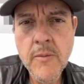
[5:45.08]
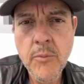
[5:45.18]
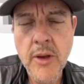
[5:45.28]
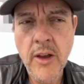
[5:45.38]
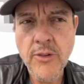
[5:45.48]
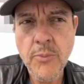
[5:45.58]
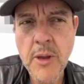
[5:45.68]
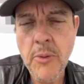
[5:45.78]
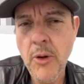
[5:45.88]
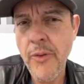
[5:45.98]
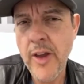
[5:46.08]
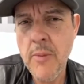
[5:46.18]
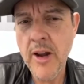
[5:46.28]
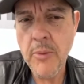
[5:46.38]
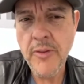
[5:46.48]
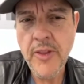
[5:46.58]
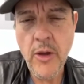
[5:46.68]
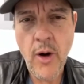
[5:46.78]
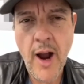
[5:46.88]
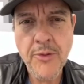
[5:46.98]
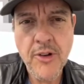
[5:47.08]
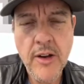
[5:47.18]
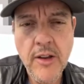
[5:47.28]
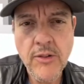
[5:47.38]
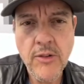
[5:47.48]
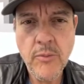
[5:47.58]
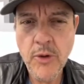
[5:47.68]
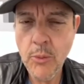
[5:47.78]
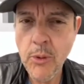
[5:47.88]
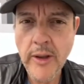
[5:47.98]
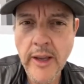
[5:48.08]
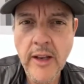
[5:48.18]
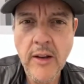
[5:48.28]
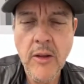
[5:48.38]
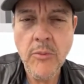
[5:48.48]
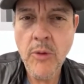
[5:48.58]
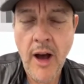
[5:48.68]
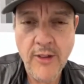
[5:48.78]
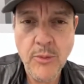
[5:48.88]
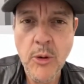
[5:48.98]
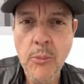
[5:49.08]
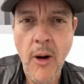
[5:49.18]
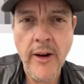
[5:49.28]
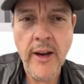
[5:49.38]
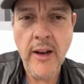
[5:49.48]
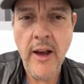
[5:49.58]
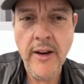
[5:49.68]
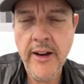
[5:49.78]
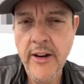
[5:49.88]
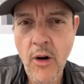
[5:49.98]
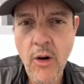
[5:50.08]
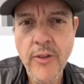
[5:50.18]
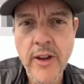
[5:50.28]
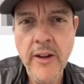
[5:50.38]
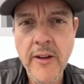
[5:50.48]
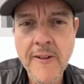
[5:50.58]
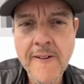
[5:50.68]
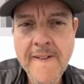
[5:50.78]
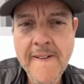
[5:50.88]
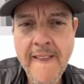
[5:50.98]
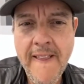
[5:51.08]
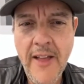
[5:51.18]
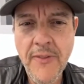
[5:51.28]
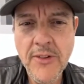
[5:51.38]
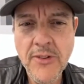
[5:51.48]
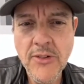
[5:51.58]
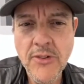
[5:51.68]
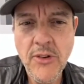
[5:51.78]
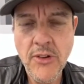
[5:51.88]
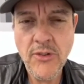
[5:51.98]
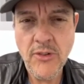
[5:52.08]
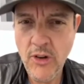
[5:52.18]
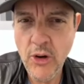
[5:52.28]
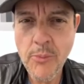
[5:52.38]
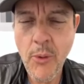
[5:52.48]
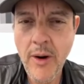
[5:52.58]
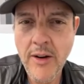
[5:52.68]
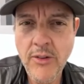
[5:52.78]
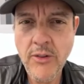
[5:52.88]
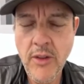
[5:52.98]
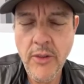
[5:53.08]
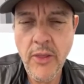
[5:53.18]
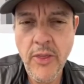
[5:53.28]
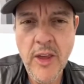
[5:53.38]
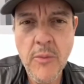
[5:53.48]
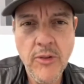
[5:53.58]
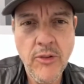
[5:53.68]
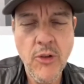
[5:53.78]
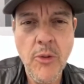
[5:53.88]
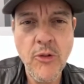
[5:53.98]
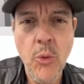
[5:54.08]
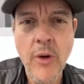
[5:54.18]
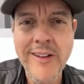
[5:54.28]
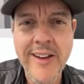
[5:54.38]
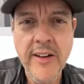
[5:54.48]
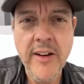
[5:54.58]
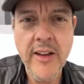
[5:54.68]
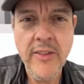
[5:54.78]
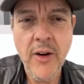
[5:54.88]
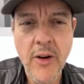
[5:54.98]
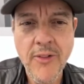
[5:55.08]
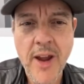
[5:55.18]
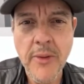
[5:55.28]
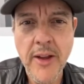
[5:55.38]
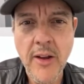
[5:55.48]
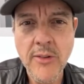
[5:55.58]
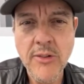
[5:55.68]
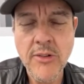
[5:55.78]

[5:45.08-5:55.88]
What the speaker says: Because people don't think about it, but the other option is you're pulling into the hospital parking lot in an RV. And this is just, to your point, the theme is so much more dignity there at Family House.